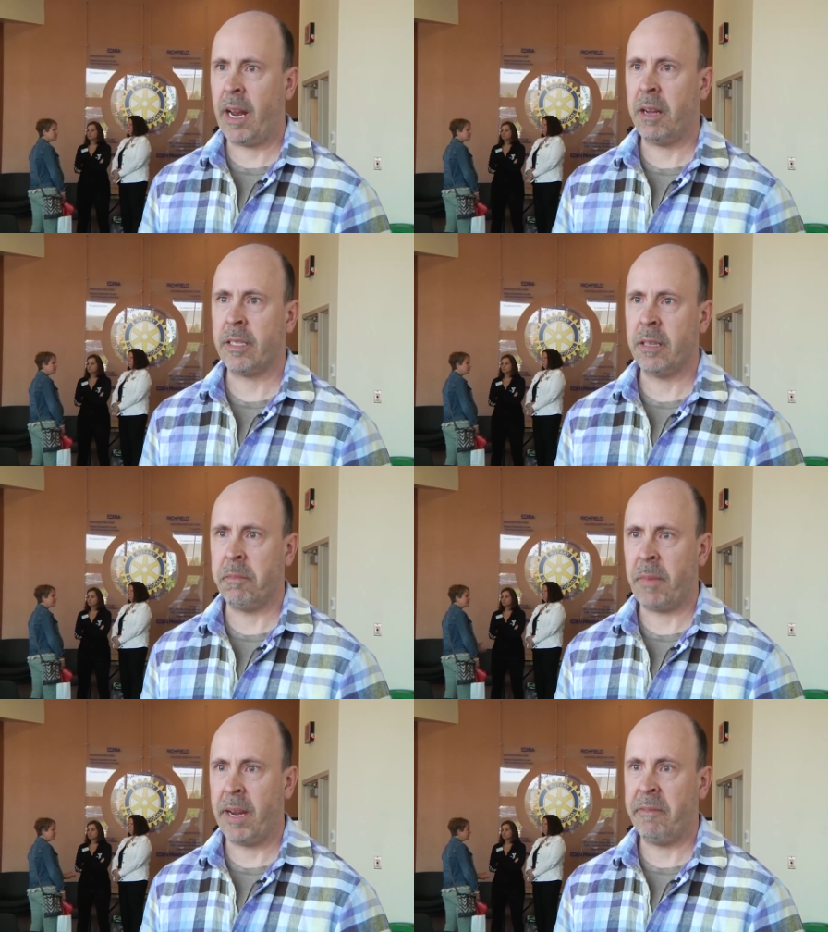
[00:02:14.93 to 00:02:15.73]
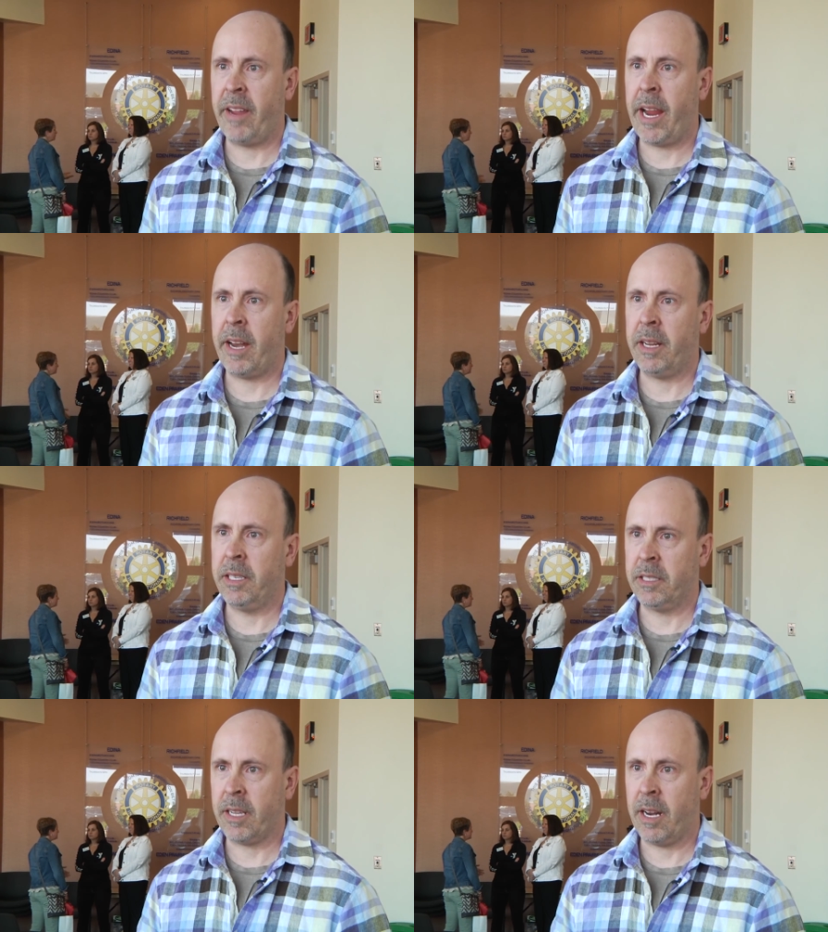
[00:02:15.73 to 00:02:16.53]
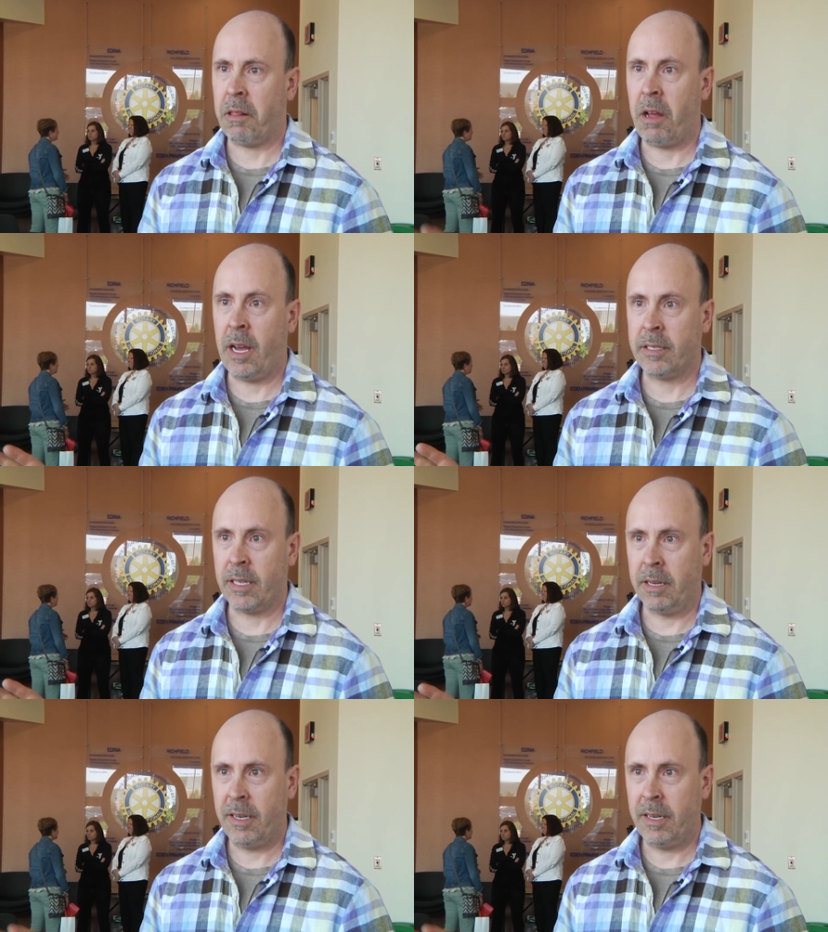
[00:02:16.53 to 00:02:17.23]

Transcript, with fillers: it out to the, my van and just kind of lost it.